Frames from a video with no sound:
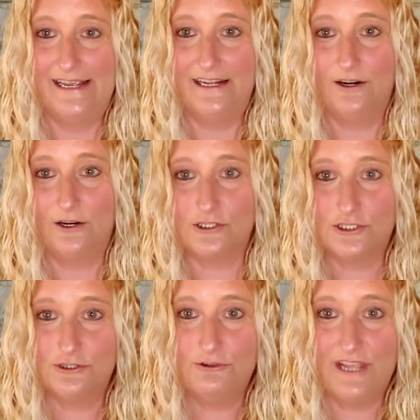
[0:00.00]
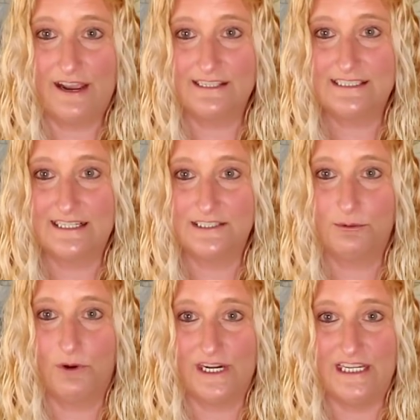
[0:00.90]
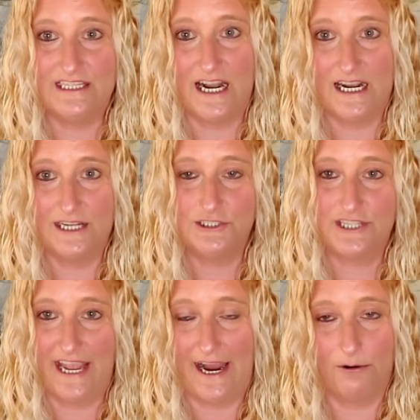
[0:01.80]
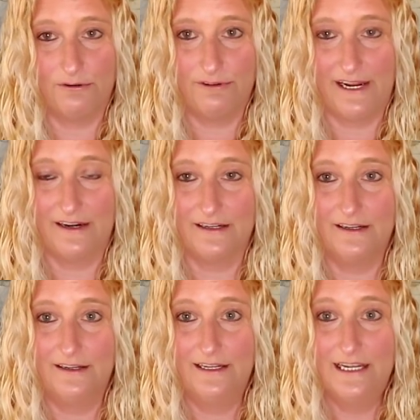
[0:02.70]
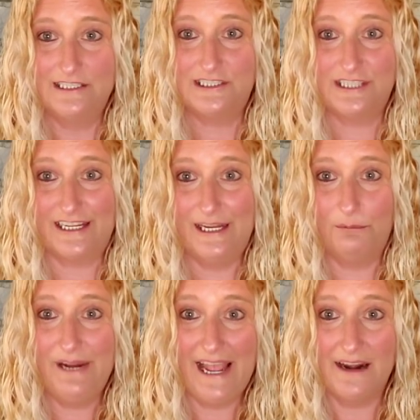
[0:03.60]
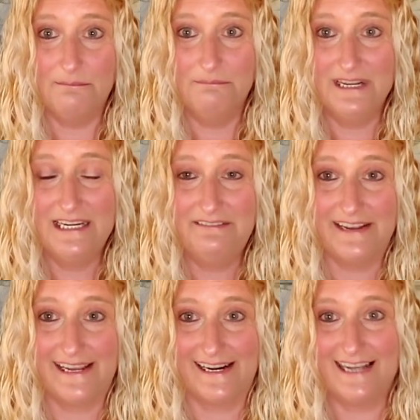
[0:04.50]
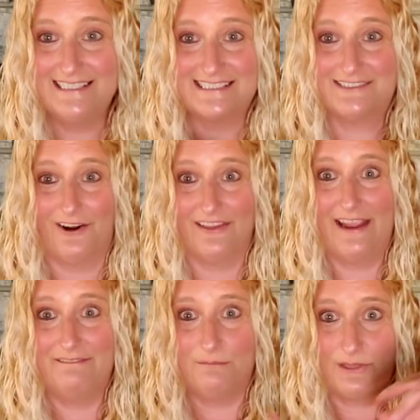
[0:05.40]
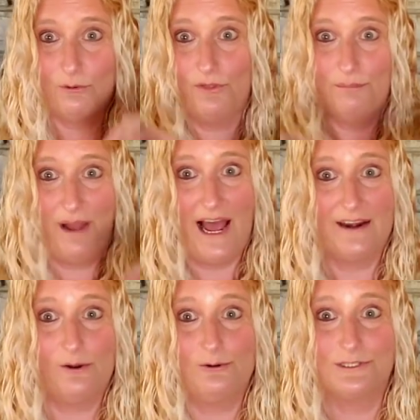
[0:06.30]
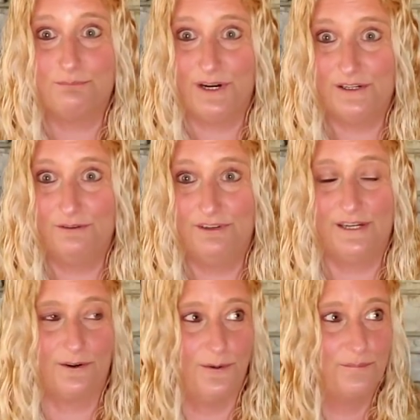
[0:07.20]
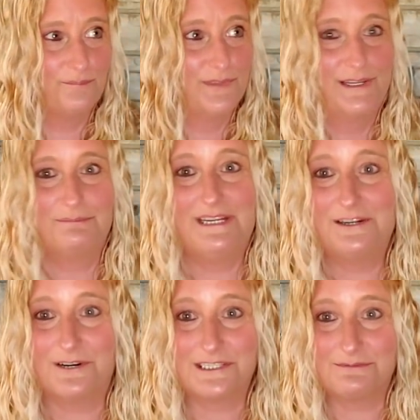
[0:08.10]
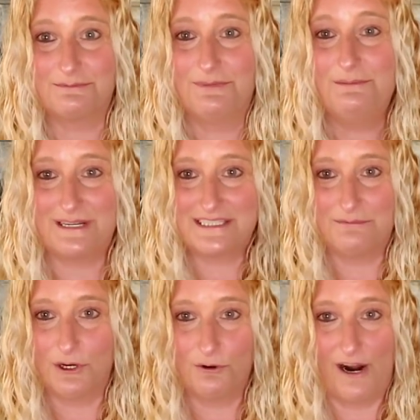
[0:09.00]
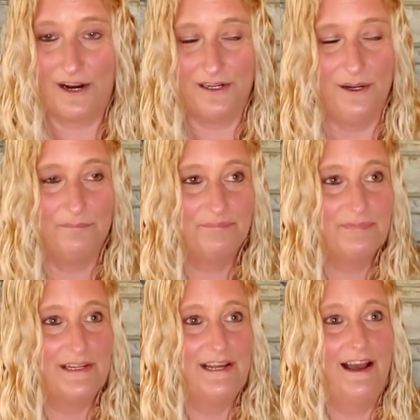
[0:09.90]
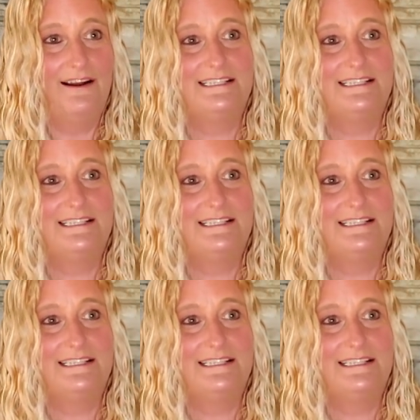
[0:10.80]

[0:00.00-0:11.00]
in her 2020 Dodge Caravan. She's like, yeah, we had a minivan. I just started laughing with all the potholes, brand new vehicle. Me and my son were cracking up. All